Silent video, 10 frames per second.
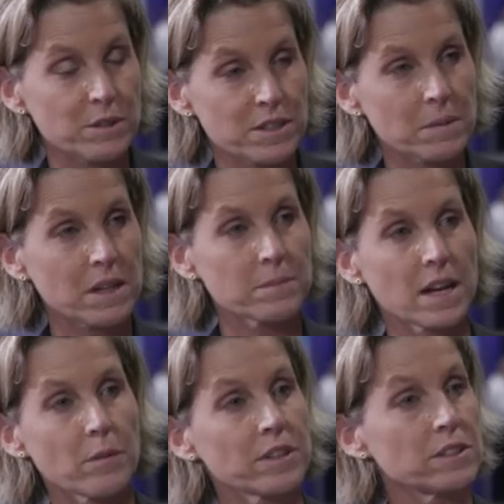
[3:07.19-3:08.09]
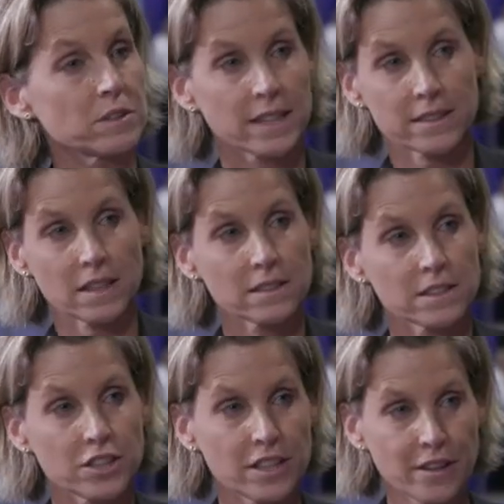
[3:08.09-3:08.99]
when someone comes out with a new
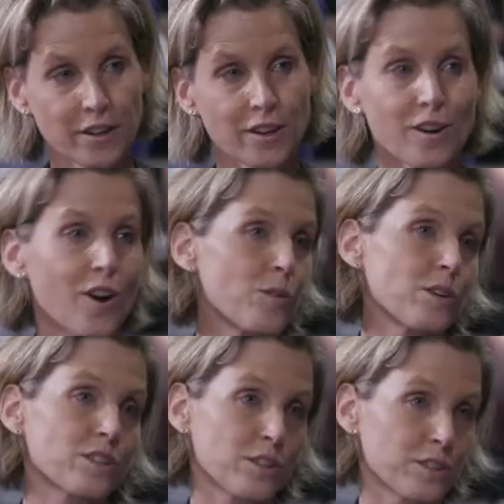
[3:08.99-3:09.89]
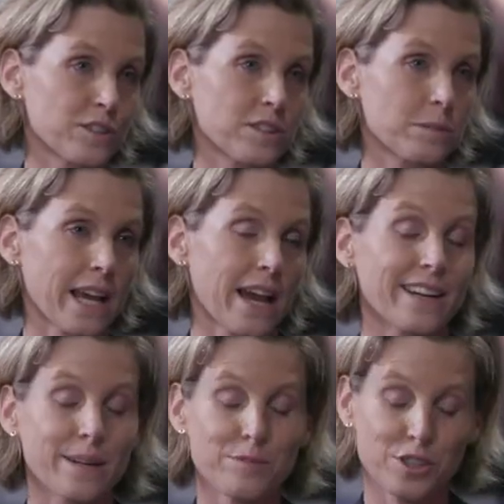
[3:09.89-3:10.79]
technology, there are always hurdles to be
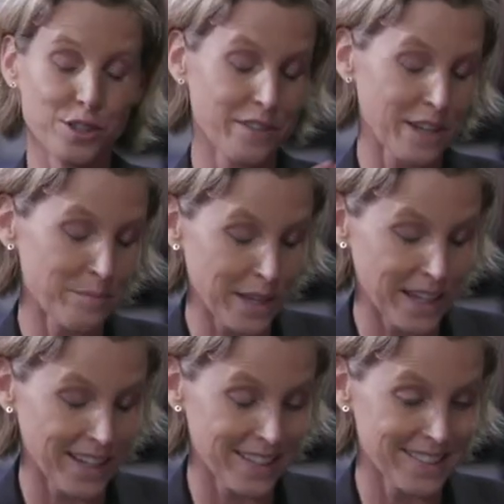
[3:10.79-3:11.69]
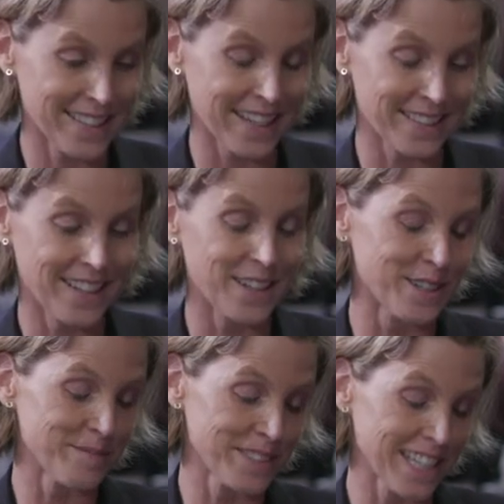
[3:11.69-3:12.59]
had. I'm sure you've had many
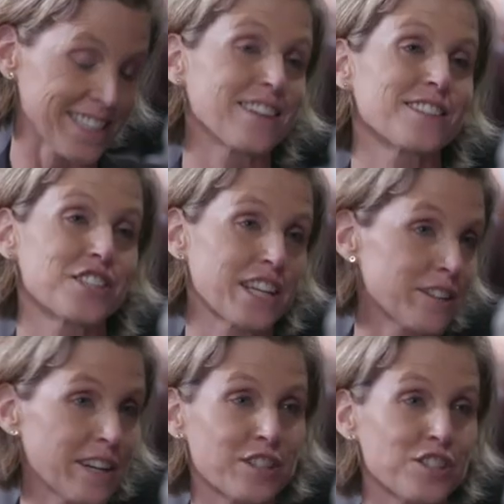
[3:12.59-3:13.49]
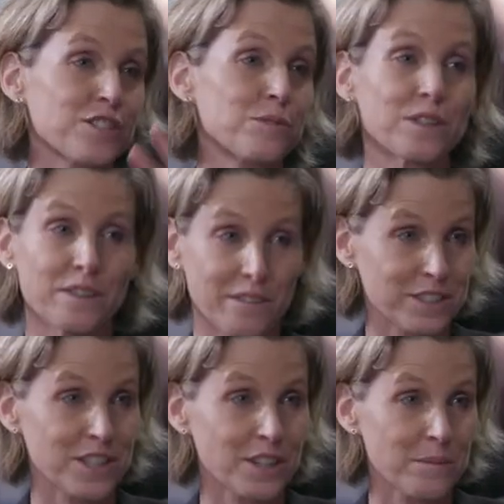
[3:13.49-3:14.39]
technology iterations. We don't even have
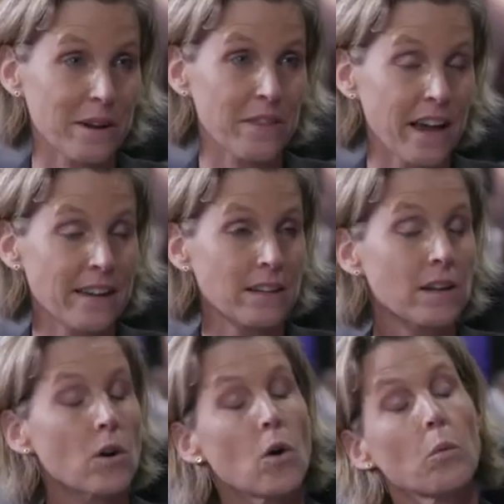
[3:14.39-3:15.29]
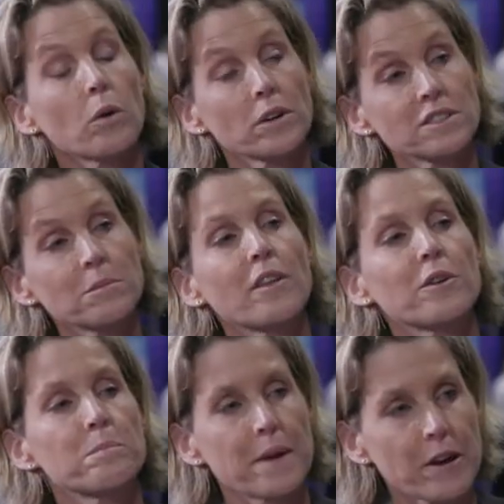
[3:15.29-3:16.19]
to talk about that. What are some
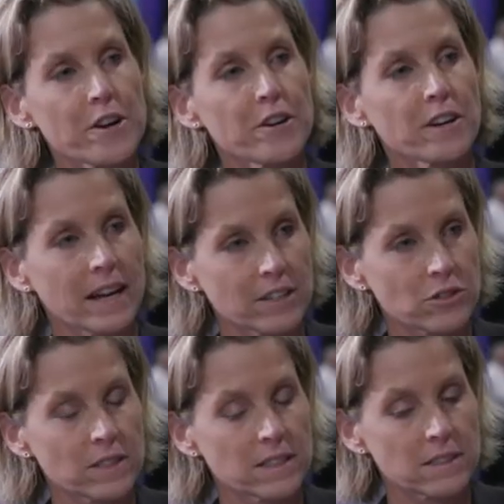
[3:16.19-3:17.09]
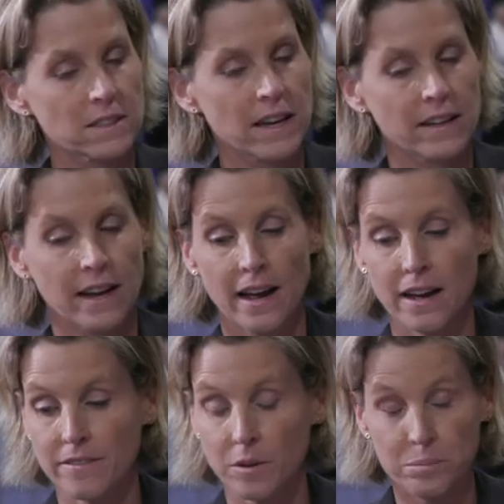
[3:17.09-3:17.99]
other barrier to entries that
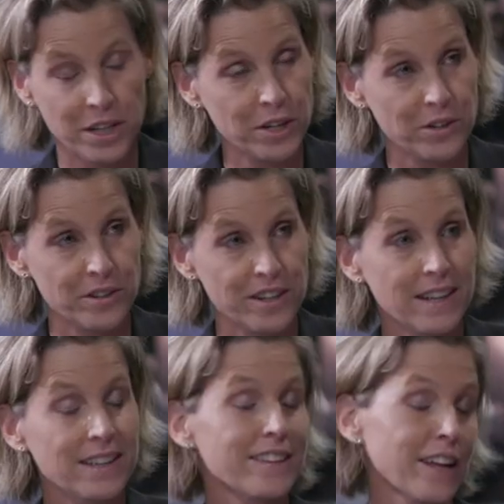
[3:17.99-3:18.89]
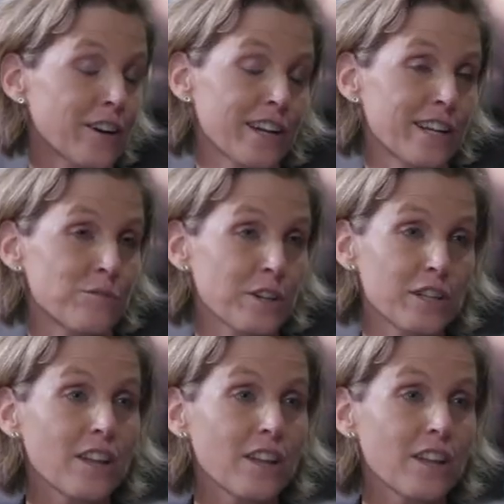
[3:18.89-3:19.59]
have appeared that are in real